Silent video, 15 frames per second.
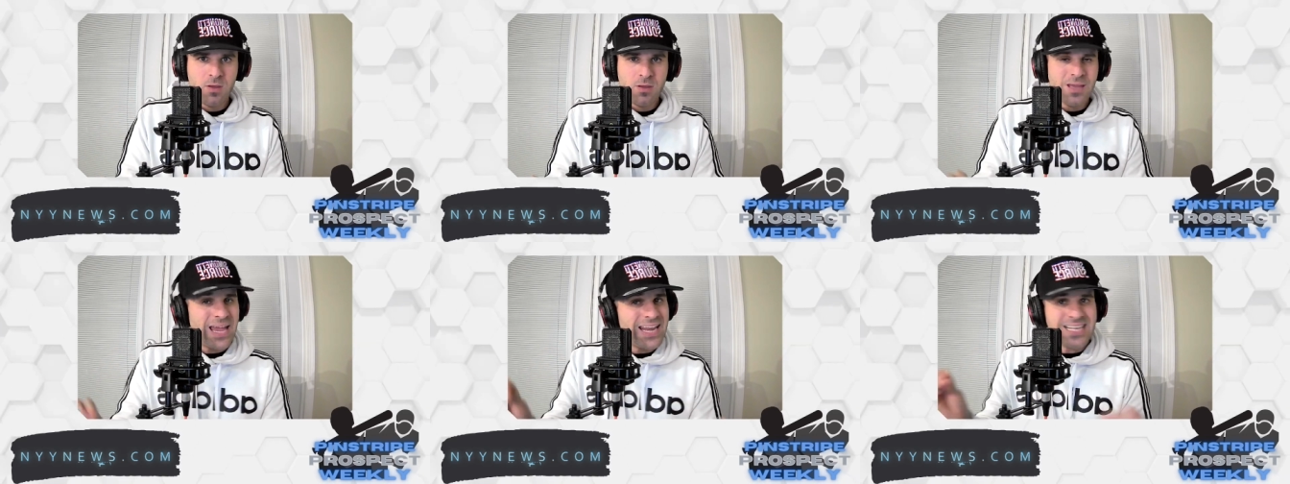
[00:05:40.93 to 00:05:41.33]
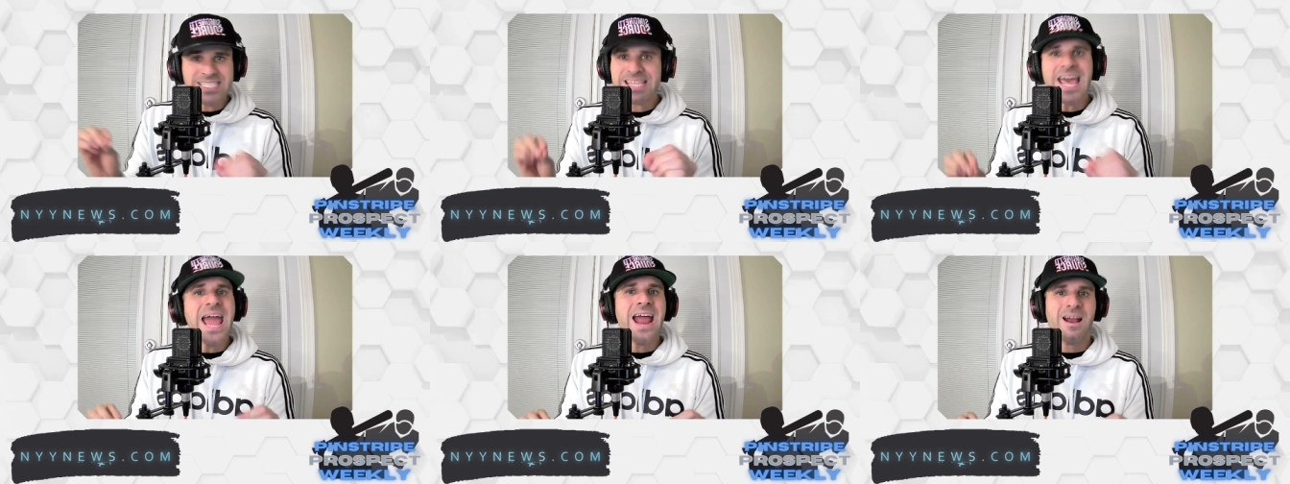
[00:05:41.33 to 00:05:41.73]
And he's
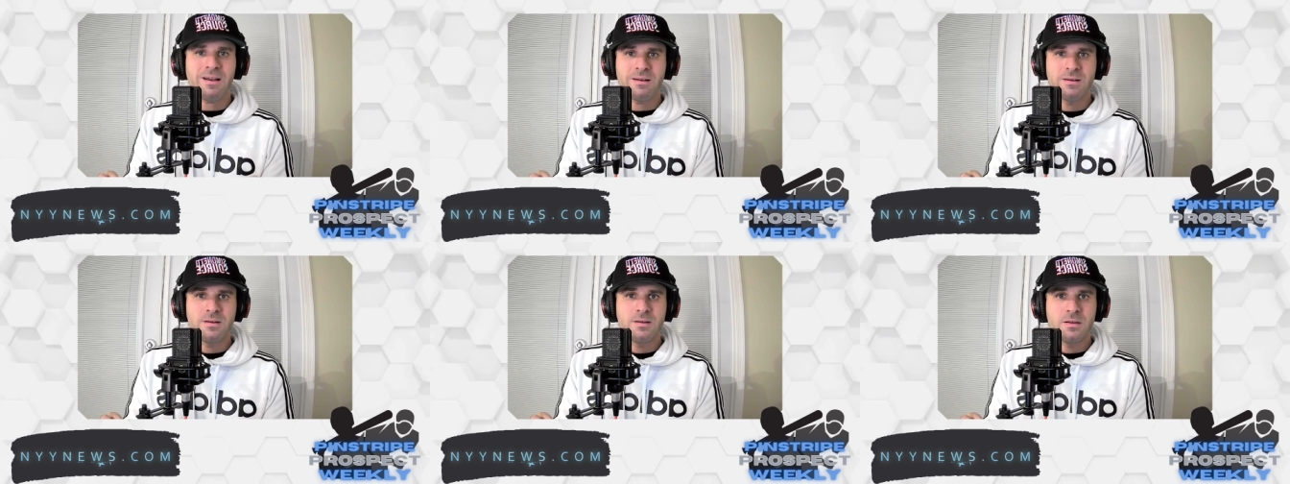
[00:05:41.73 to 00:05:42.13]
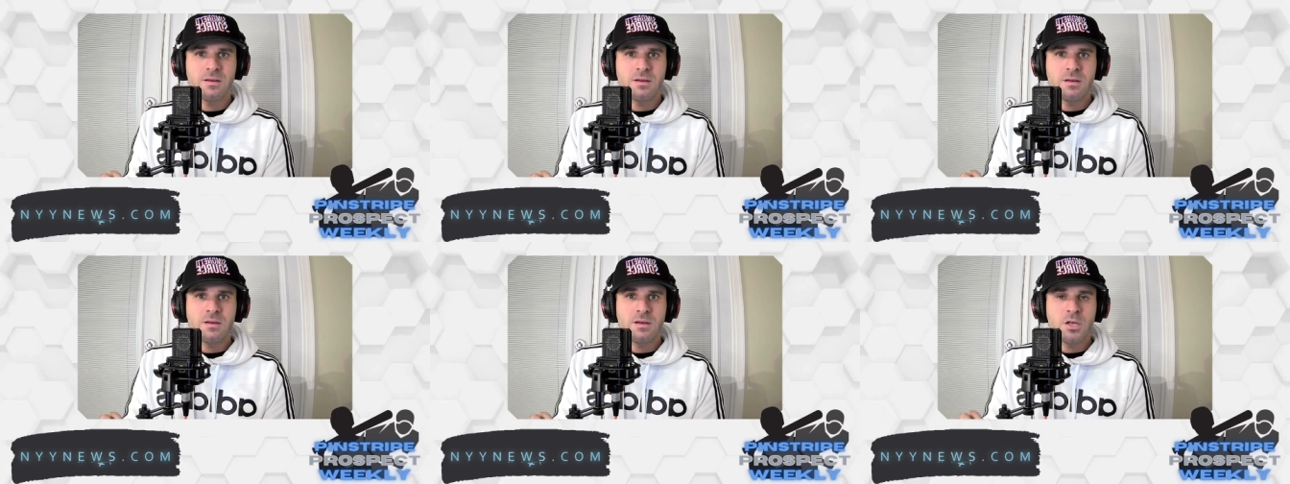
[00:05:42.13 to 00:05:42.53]
there.
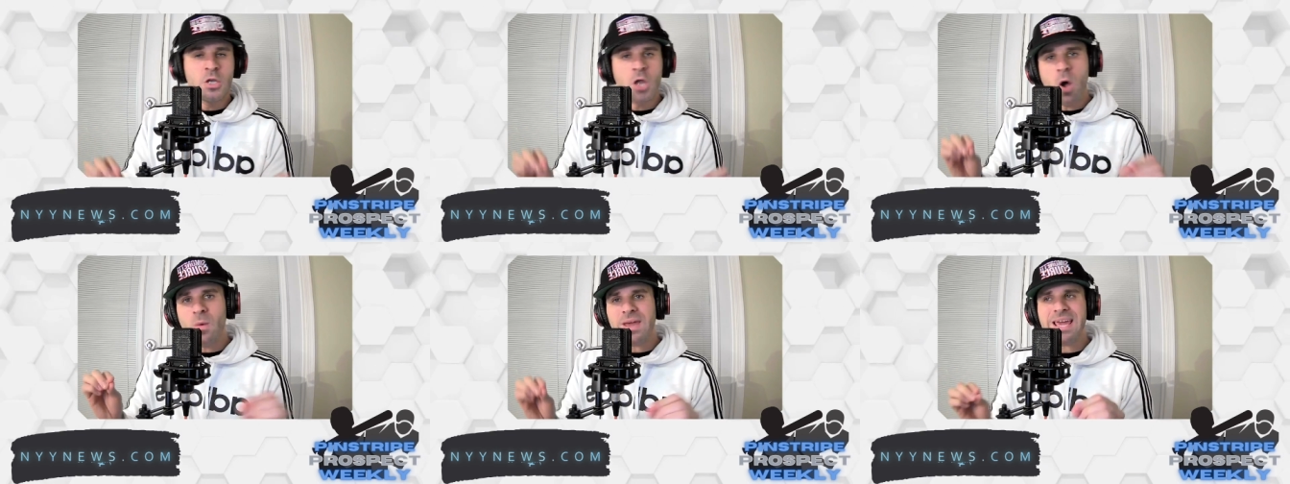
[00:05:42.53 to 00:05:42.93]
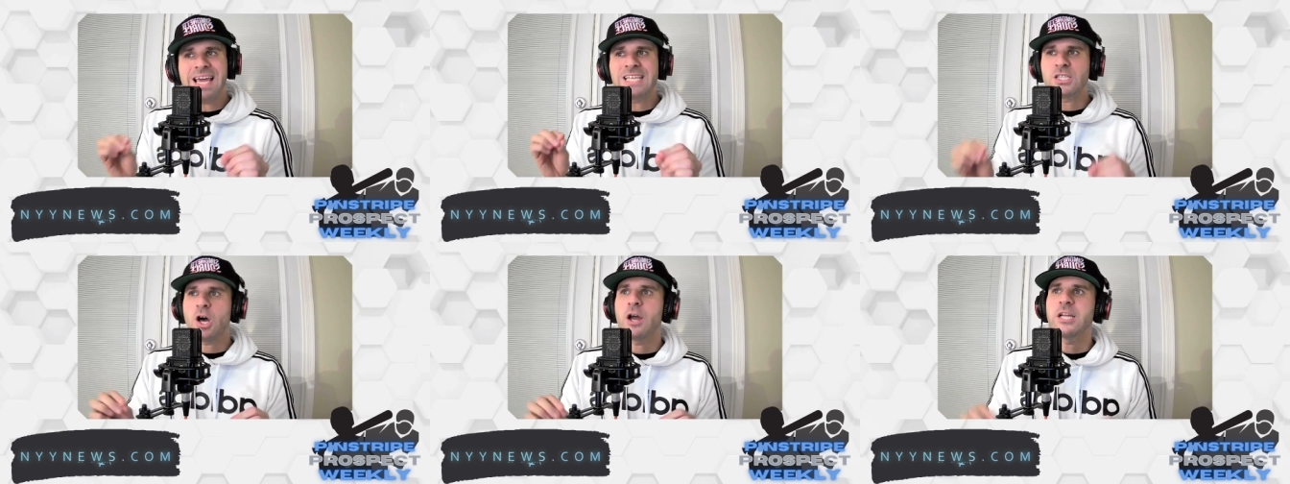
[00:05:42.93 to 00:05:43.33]
Knowing he's
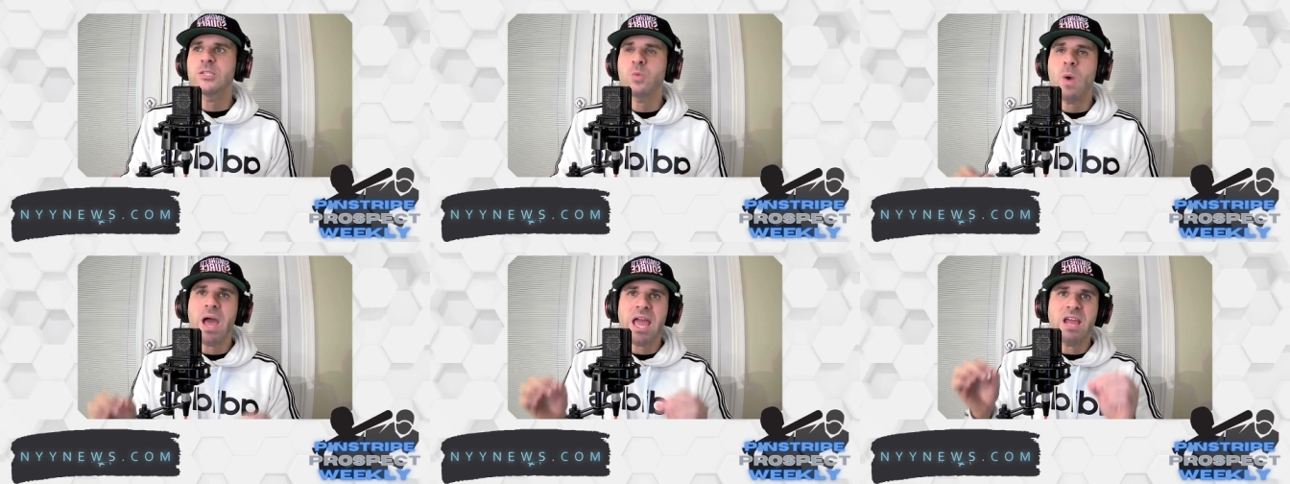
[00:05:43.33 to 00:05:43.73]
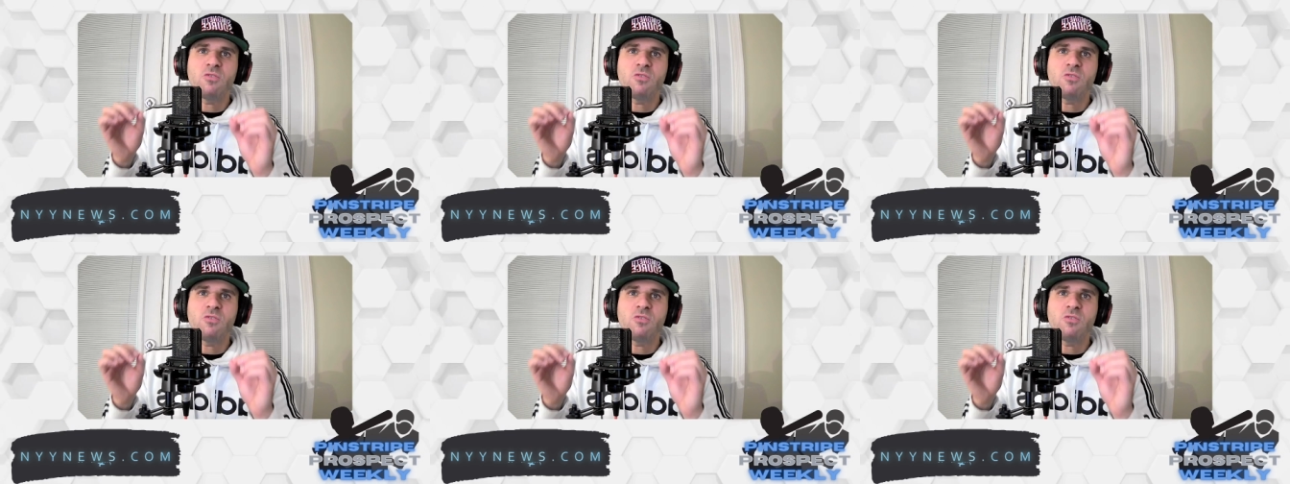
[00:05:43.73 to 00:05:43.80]
on his way